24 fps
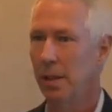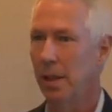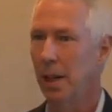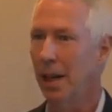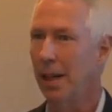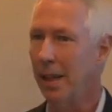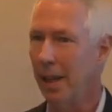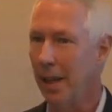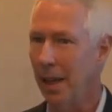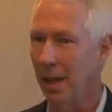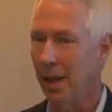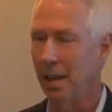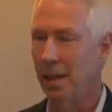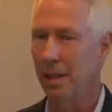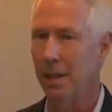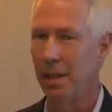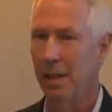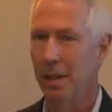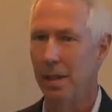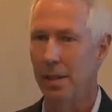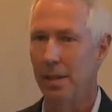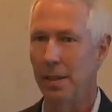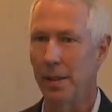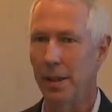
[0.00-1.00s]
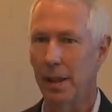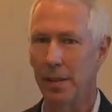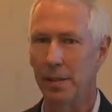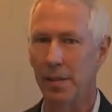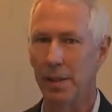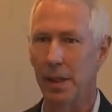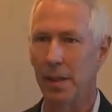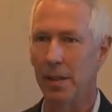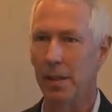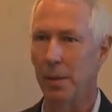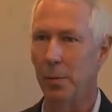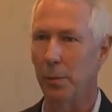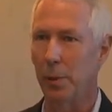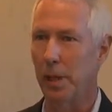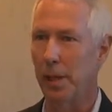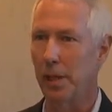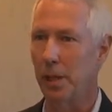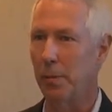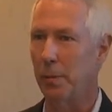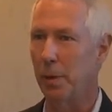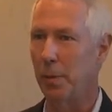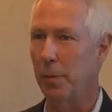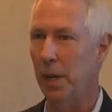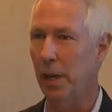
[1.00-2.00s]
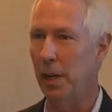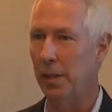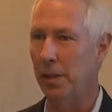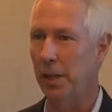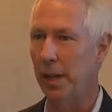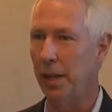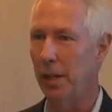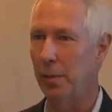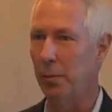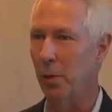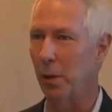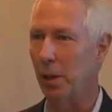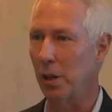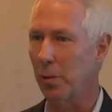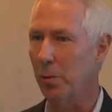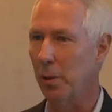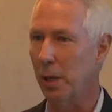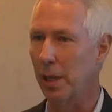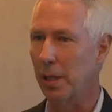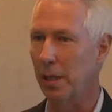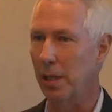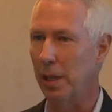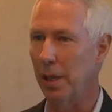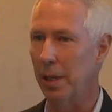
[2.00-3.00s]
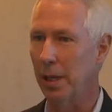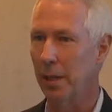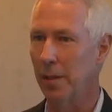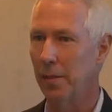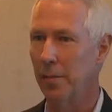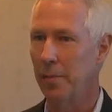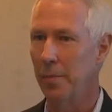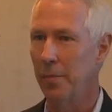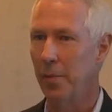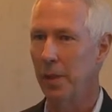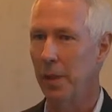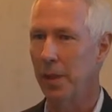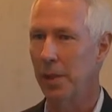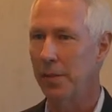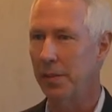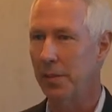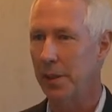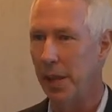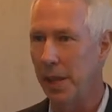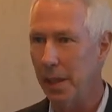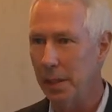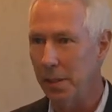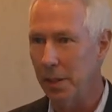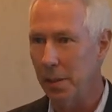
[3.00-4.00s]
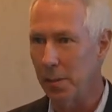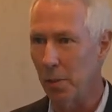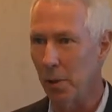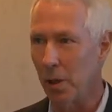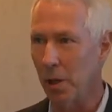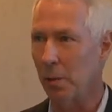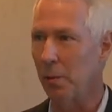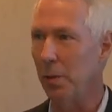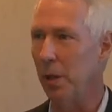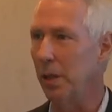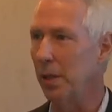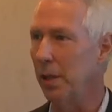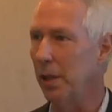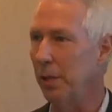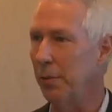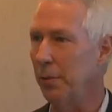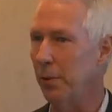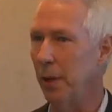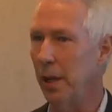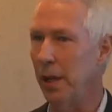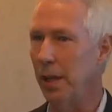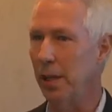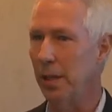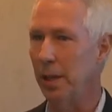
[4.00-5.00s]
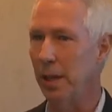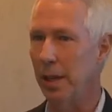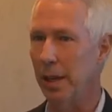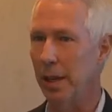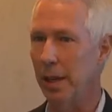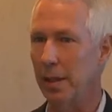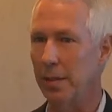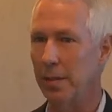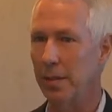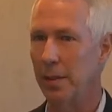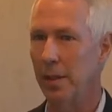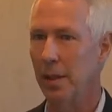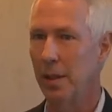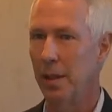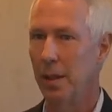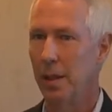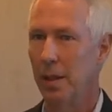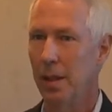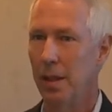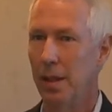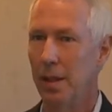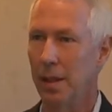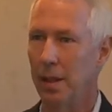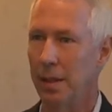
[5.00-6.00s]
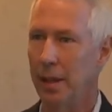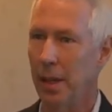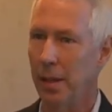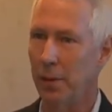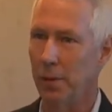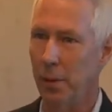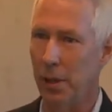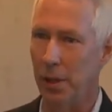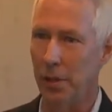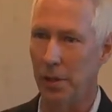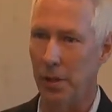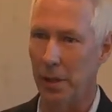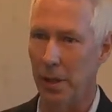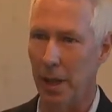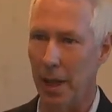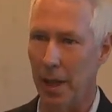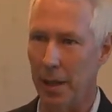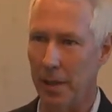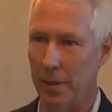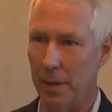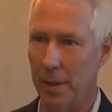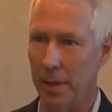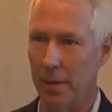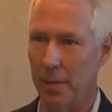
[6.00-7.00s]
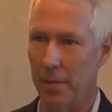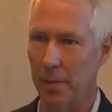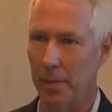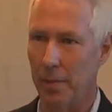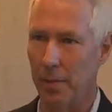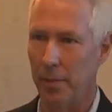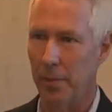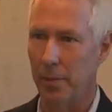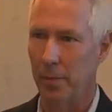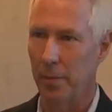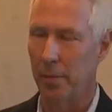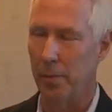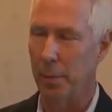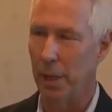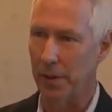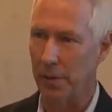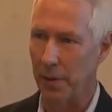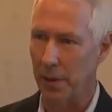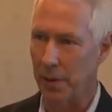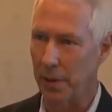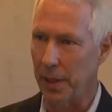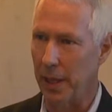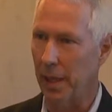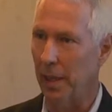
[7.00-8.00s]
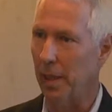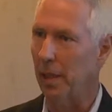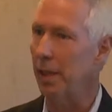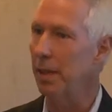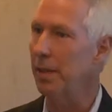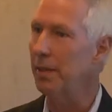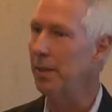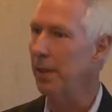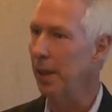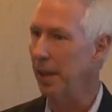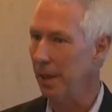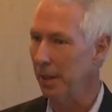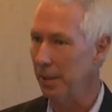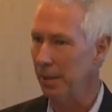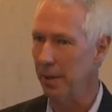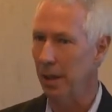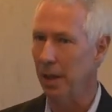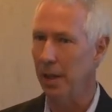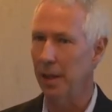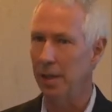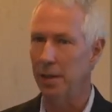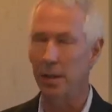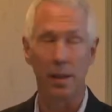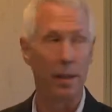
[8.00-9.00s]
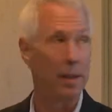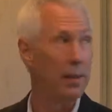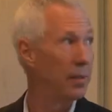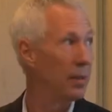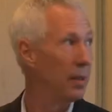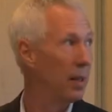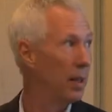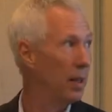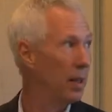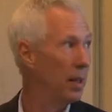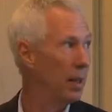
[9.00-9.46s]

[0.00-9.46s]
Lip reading: Again, to the extent that we can prepare data more quickly, stage it more quickly for analytics, then visualize it, business analysts, data scientists,